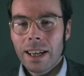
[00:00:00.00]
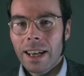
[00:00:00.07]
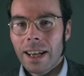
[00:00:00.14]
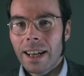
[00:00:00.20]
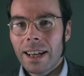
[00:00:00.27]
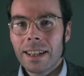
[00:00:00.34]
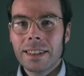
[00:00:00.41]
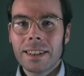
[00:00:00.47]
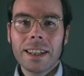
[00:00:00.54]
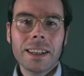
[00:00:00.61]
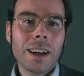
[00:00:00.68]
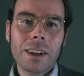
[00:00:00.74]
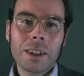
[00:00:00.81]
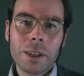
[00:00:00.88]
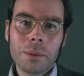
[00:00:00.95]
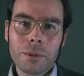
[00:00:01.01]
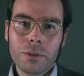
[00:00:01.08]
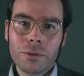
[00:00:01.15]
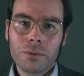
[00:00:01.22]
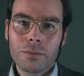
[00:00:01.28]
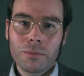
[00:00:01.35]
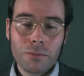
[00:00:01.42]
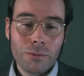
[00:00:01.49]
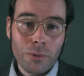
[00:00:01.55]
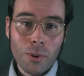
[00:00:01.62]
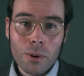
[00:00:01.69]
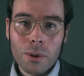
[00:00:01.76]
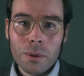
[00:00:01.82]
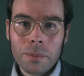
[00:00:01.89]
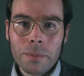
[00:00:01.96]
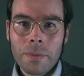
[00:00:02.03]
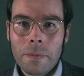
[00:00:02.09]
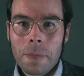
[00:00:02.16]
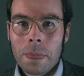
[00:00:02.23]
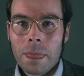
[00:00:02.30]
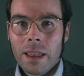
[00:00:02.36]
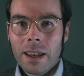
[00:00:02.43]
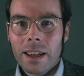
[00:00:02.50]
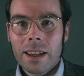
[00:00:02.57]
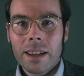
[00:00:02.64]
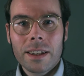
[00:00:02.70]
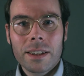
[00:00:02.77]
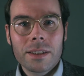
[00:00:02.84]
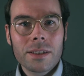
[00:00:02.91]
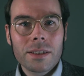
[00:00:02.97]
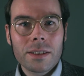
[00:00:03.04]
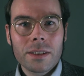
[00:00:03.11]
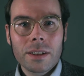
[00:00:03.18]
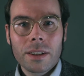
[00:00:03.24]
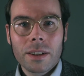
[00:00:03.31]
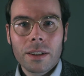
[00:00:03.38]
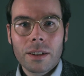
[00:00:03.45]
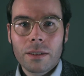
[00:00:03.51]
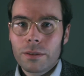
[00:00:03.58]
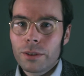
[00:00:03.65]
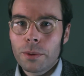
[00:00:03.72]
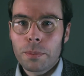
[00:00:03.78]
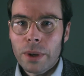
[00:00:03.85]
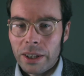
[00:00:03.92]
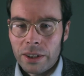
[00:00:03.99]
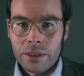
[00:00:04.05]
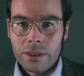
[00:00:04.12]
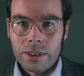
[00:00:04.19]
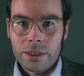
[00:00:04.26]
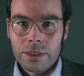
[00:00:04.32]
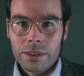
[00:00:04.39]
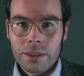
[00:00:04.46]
And that argument form is ubiquitous.